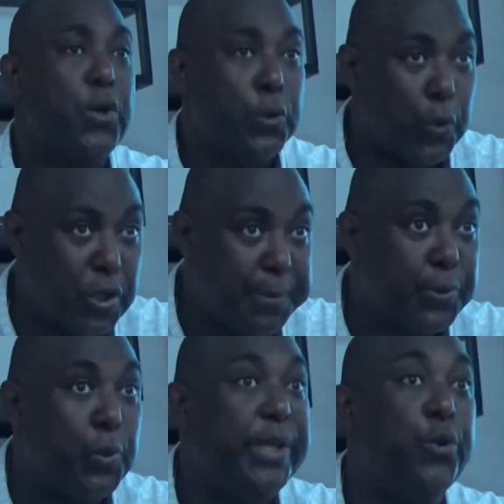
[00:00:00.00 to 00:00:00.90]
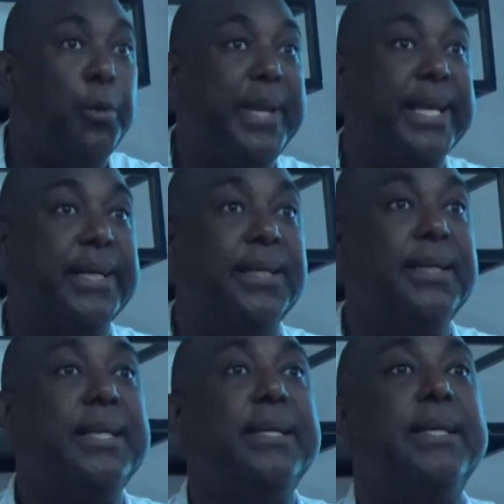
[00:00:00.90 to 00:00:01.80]
ecotourism school in Dominica,
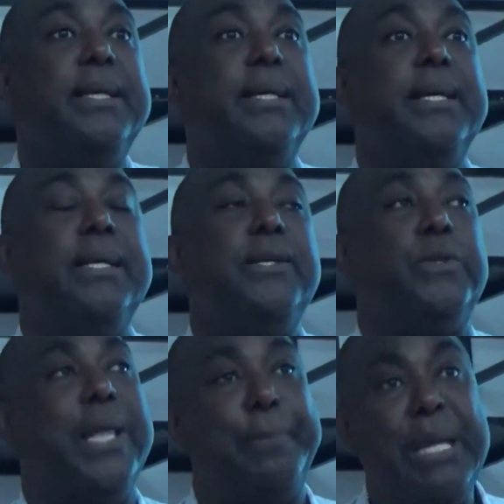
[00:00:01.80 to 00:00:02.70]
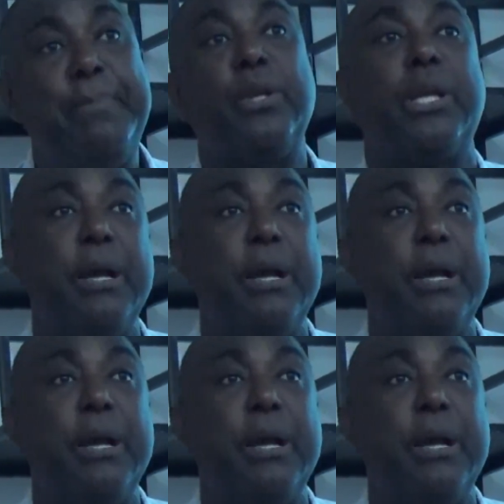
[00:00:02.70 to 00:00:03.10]
so that people could